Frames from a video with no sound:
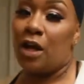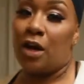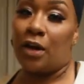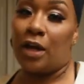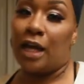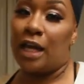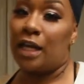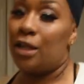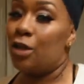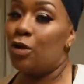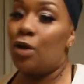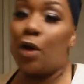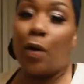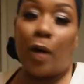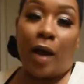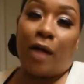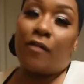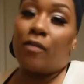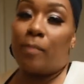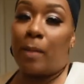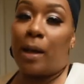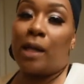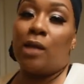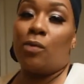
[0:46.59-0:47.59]
Okay, you know
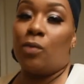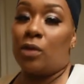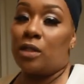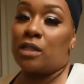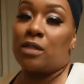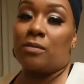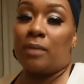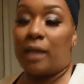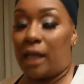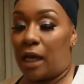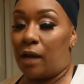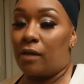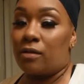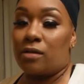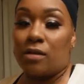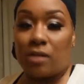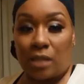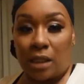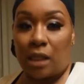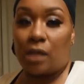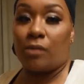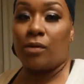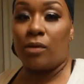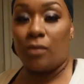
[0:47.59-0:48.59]
everybody wants some carrots and
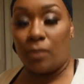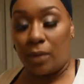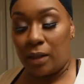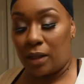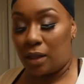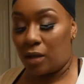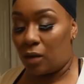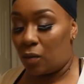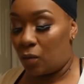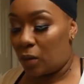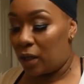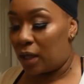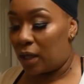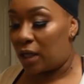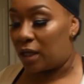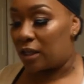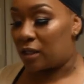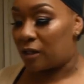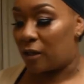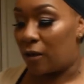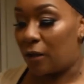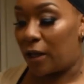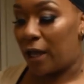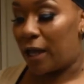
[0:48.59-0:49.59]
celery with their
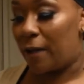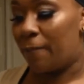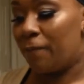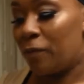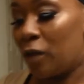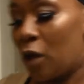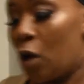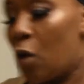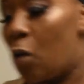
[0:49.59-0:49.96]
wings, okay?